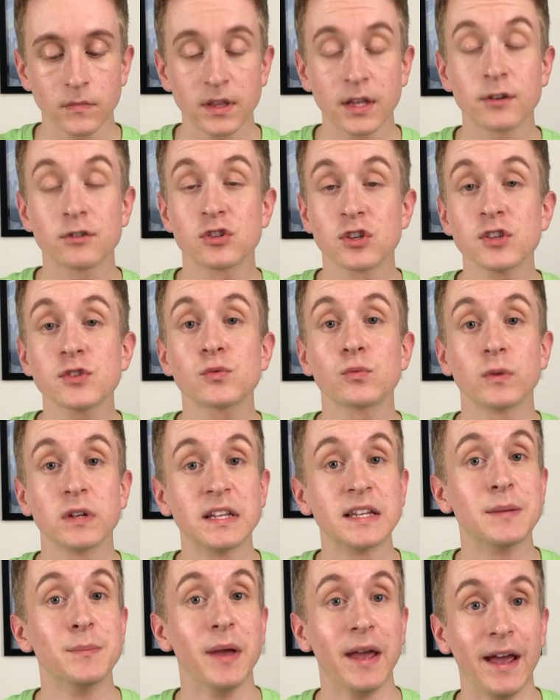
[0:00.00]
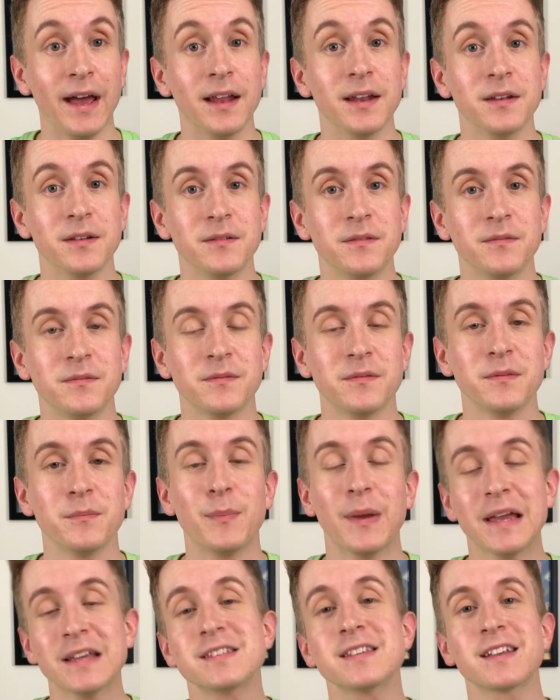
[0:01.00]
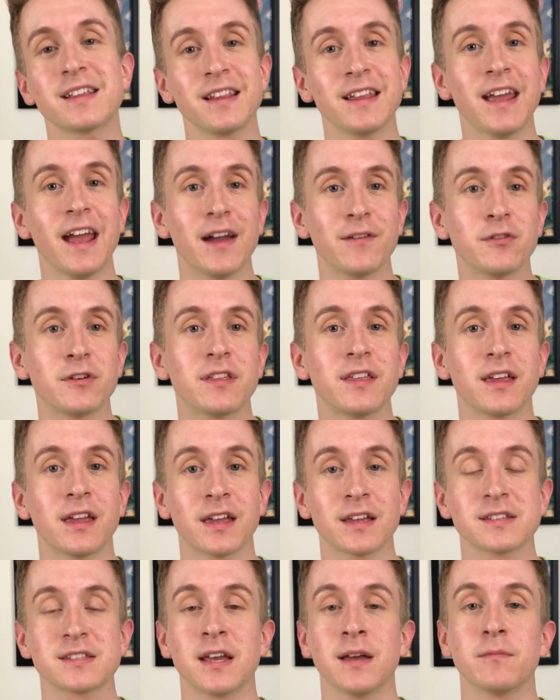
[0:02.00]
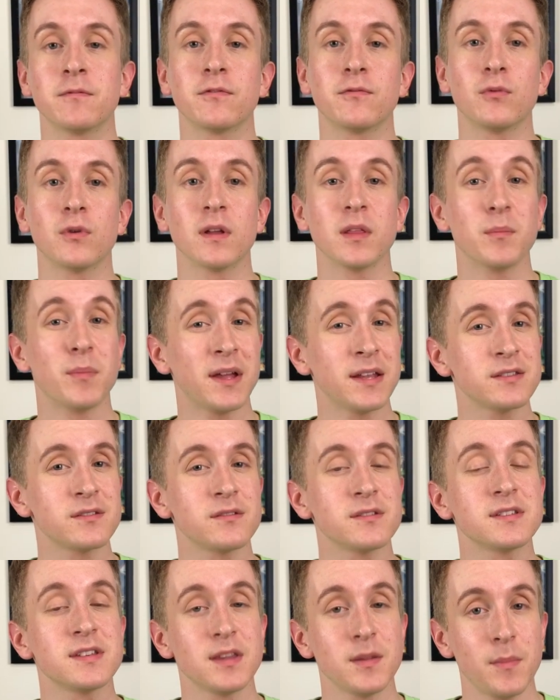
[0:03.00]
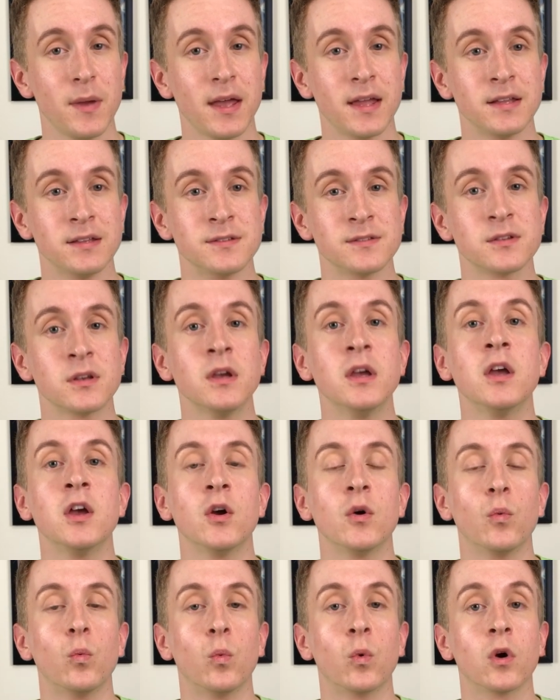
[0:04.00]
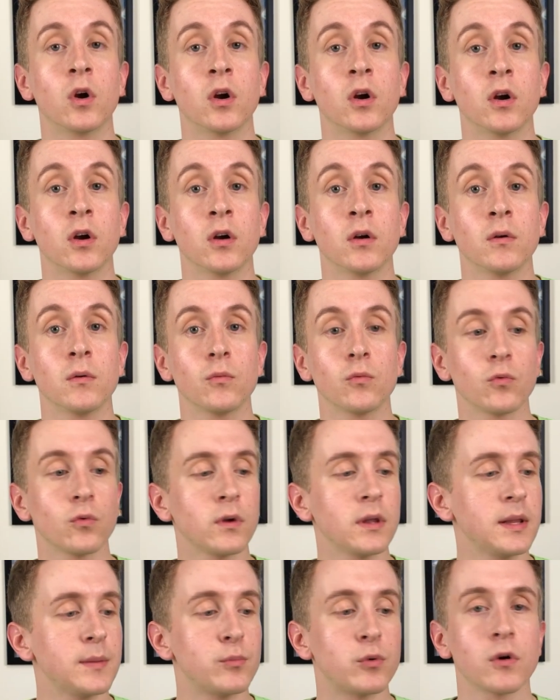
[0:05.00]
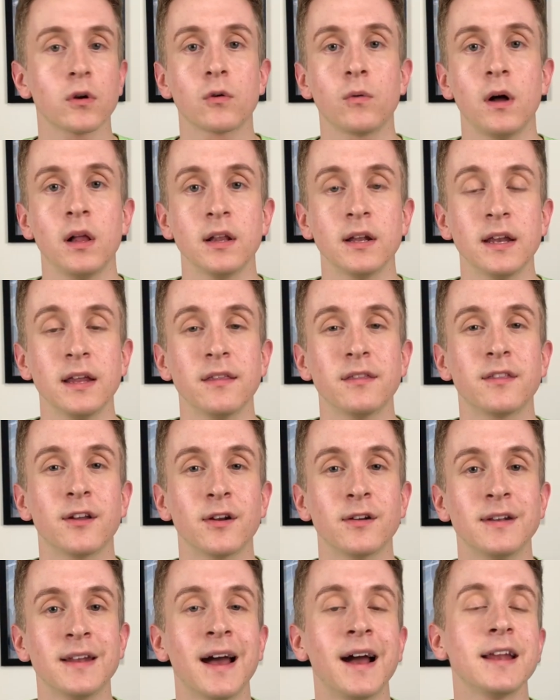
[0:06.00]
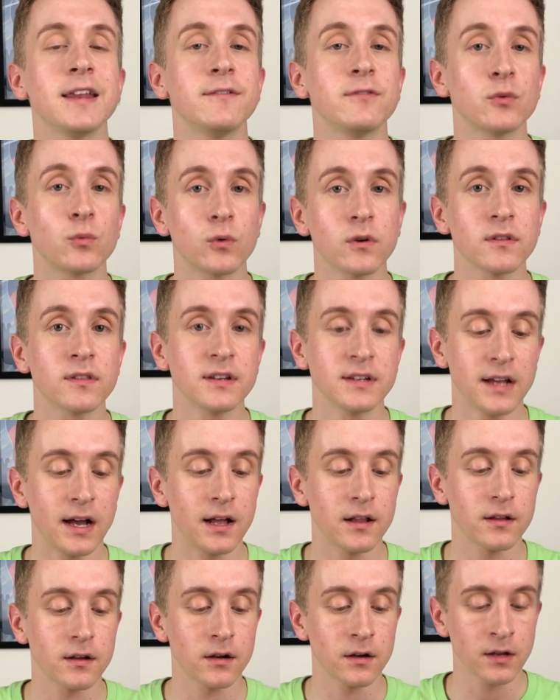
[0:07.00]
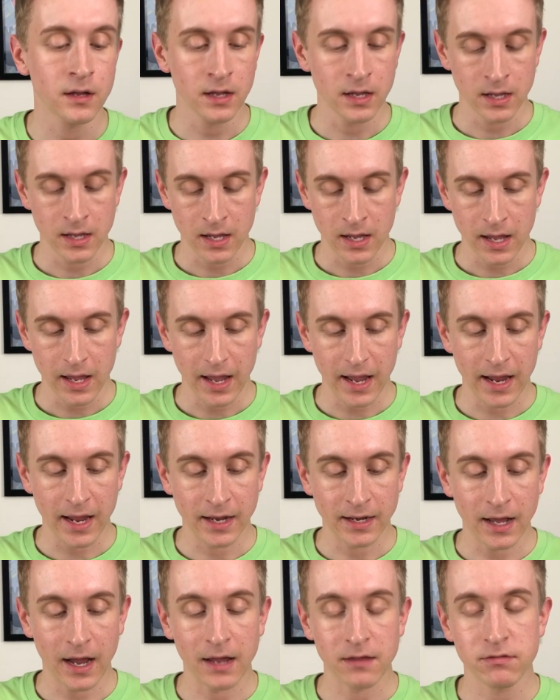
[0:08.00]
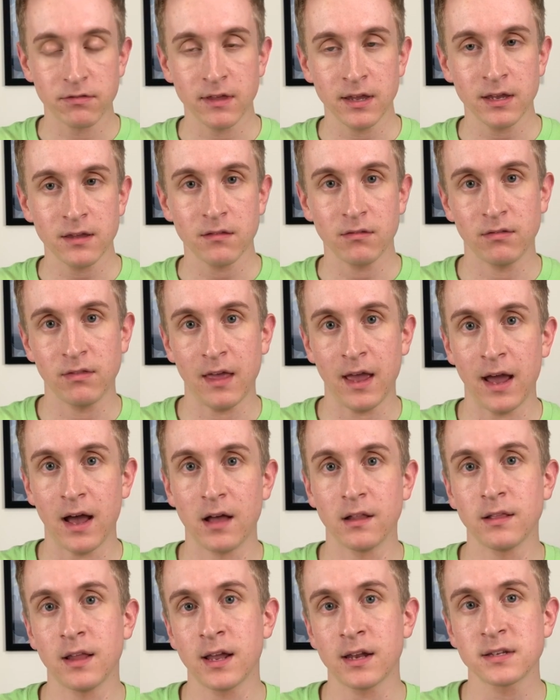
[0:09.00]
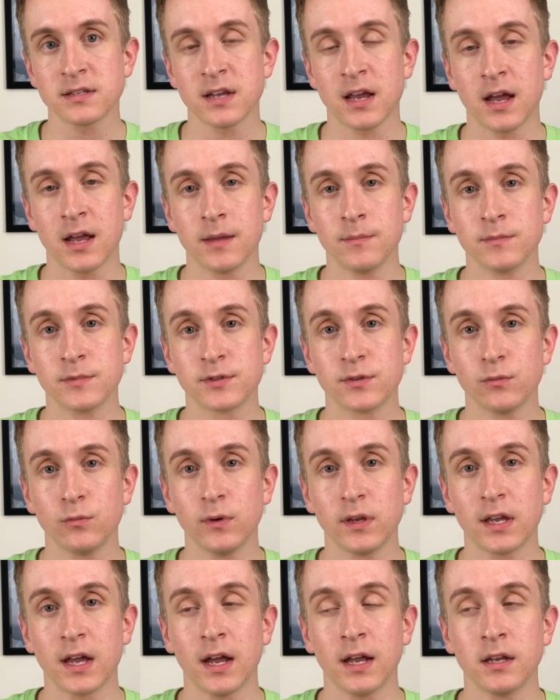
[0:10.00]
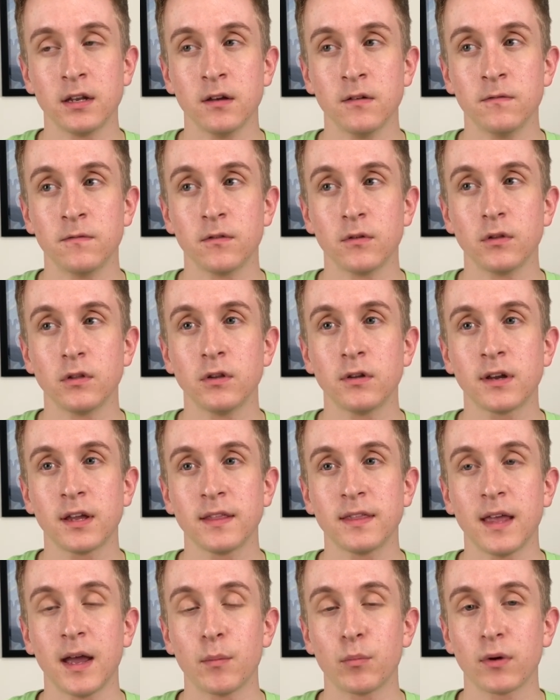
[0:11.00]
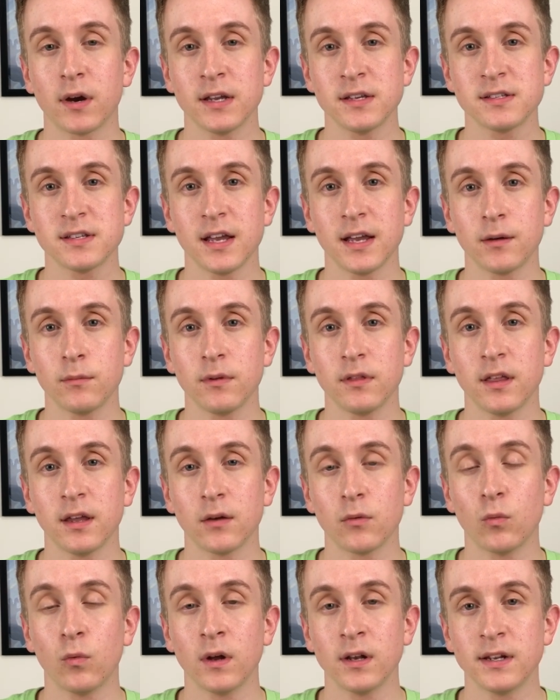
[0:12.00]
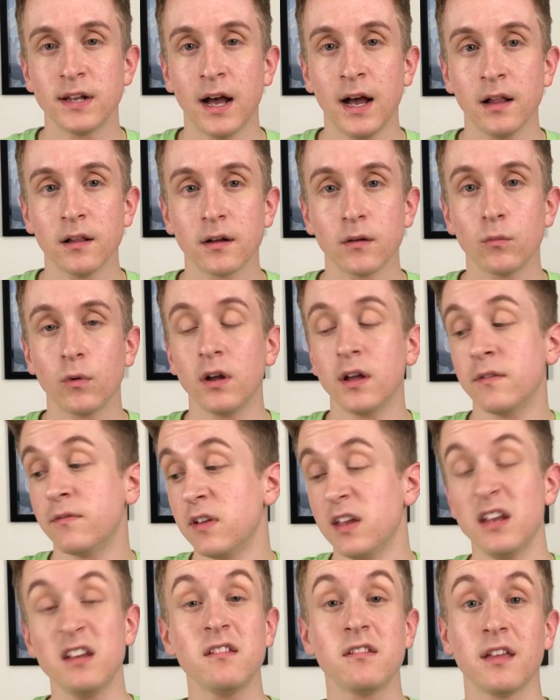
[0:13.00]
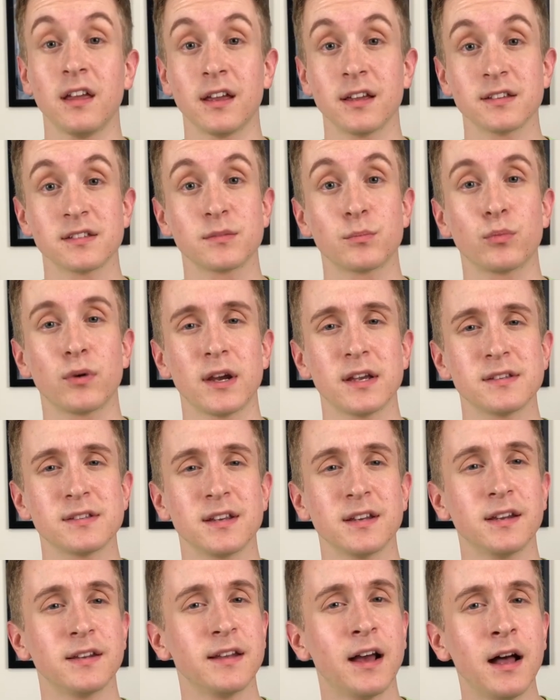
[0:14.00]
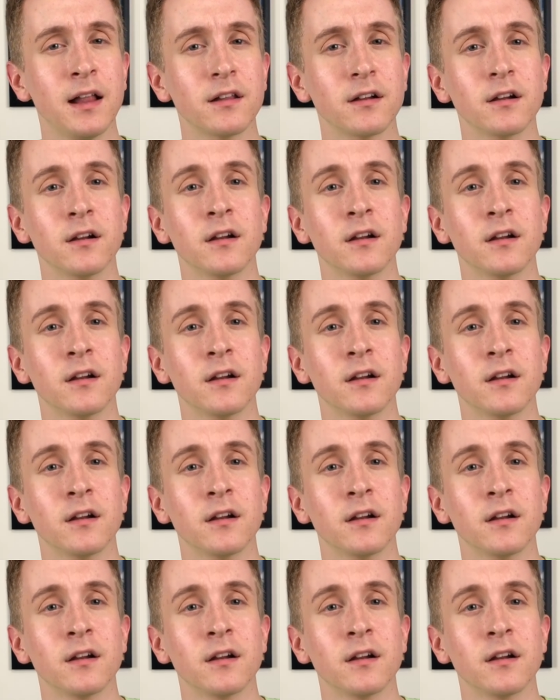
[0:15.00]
just really bad. Basically everything except for the pencils and the pens were really poor quality. They're not even worth $1. And I think that a lot of times we kind of look at that price tag and we think $1. Well, if anything is priced at $1,